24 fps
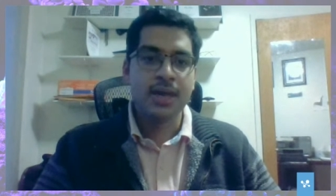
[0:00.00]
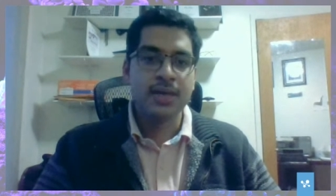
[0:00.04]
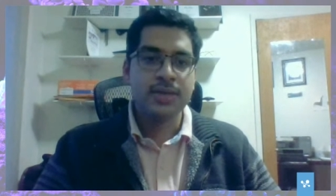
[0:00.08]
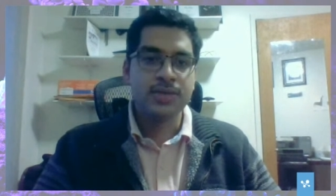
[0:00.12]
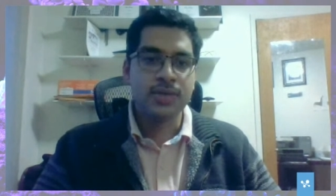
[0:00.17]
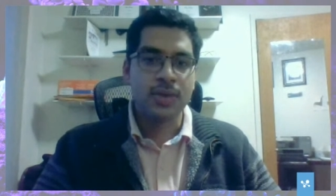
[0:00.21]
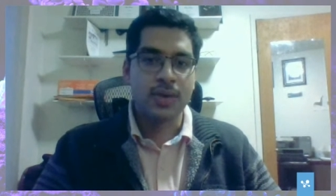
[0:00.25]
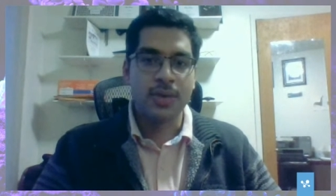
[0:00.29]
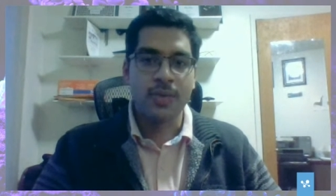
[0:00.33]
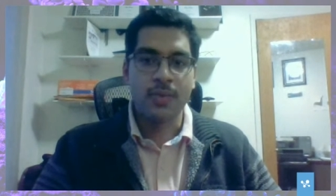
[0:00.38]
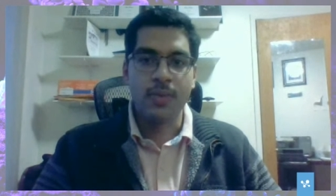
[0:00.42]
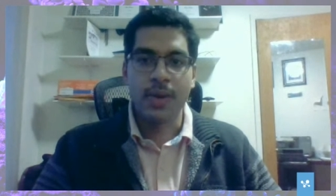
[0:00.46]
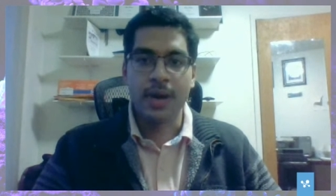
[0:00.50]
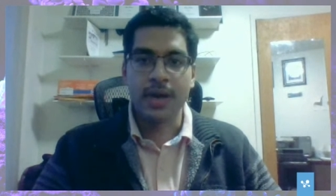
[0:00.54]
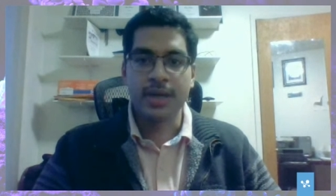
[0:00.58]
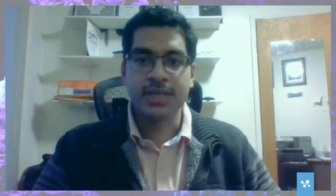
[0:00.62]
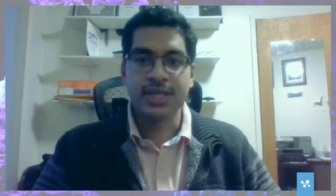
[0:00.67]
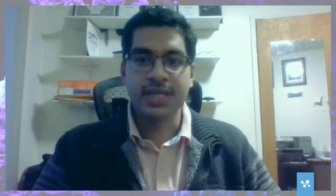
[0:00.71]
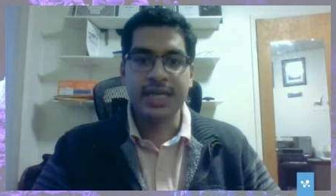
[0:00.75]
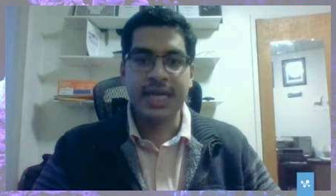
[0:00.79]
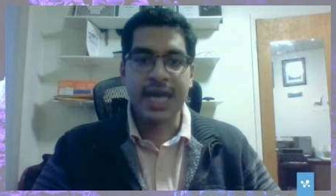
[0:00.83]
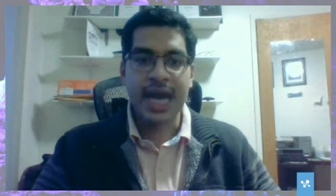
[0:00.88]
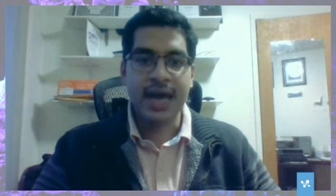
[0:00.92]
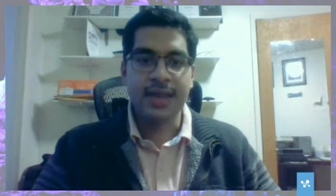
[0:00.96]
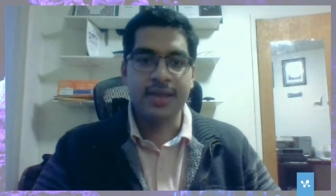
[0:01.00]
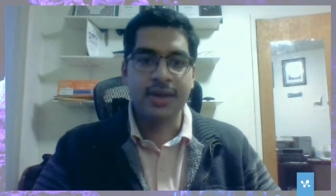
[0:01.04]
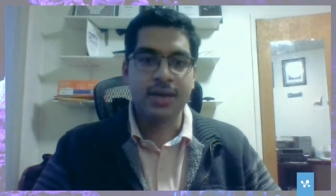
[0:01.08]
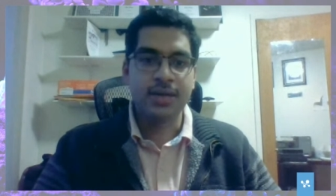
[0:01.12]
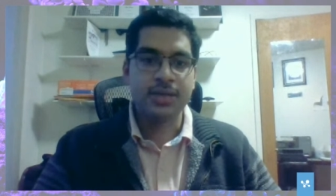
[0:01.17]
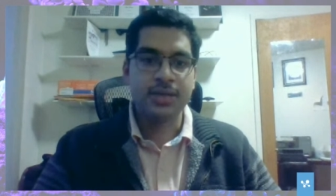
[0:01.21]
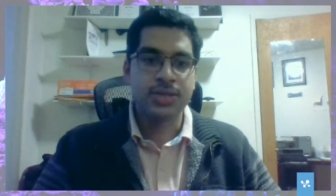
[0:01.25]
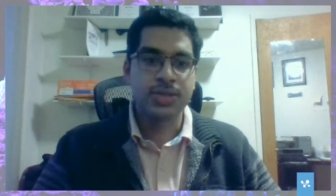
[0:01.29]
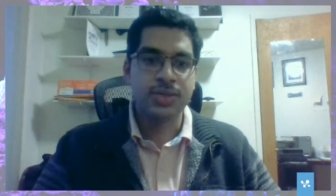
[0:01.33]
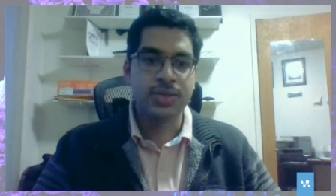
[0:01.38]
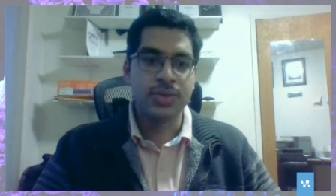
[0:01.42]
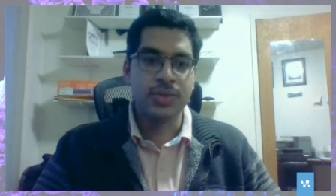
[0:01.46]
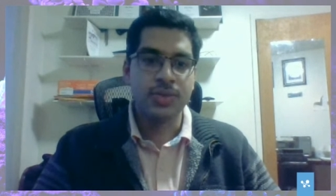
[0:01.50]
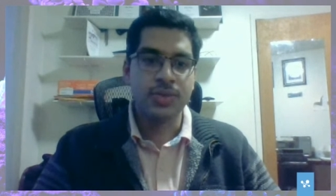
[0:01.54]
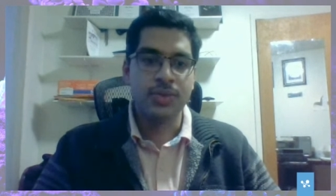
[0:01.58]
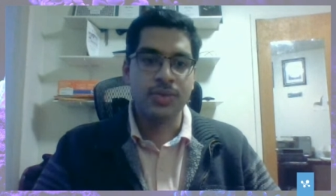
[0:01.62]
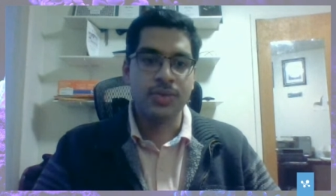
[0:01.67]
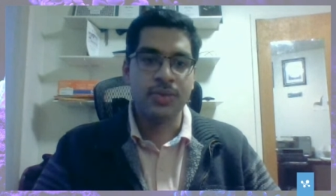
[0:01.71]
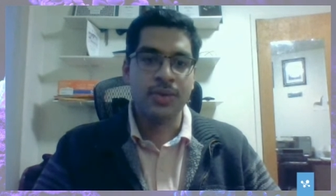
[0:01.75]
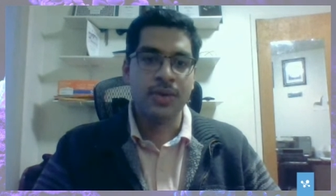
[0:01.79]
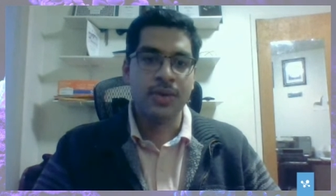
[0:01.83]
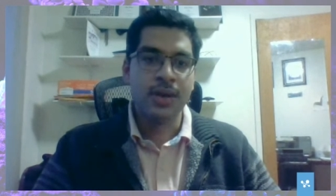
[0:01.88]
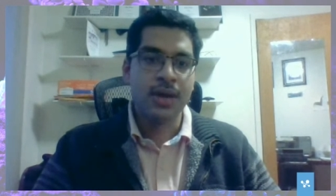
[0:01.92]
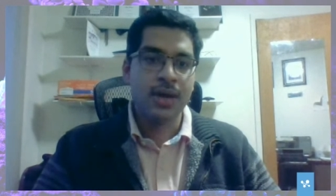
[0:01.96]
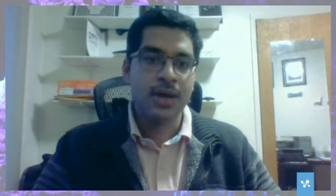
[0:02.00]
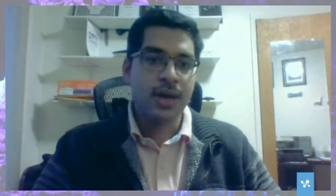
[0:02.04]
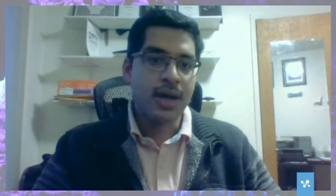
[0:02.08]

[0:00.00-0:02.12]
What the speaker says: sort of work together to